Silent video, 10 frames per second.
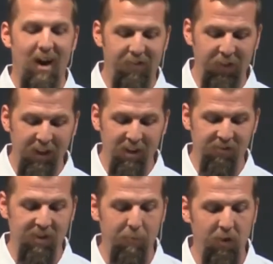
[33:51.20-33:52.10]
I think there's
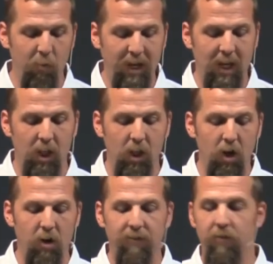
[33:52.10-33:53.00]
something we can
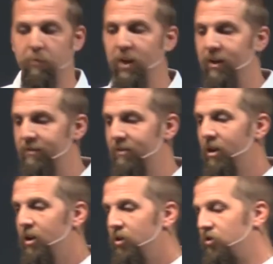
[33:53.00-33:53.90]
learn from this.
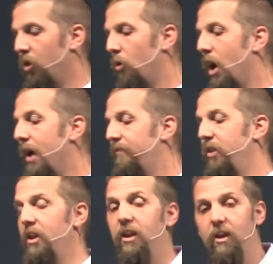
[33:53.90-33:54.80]
So
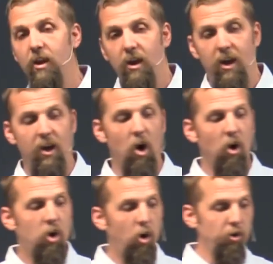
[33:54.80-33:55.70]
often in, in our
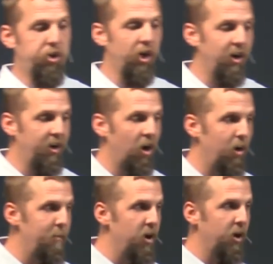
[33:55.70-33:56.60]
culture, in our
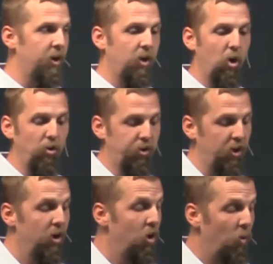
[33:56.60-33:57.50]
American
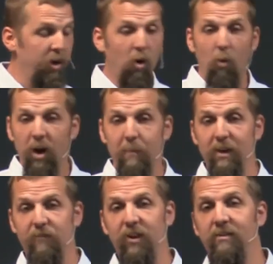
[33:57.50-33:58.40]
culture, we don't want to be
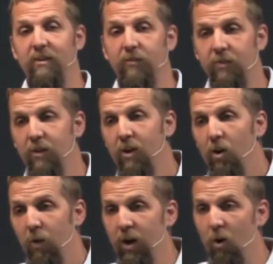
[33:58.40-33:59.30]
offensive.
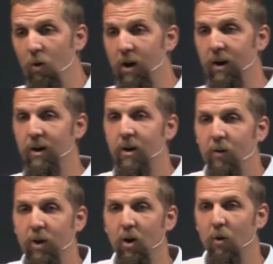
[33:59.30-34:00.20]
We don't want to.
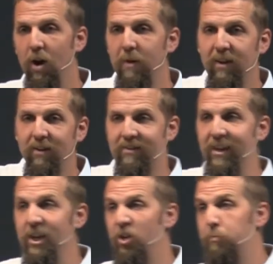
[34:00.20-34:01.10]
We don't want to be
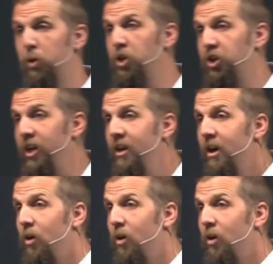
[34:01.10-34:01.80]
seen as pushy.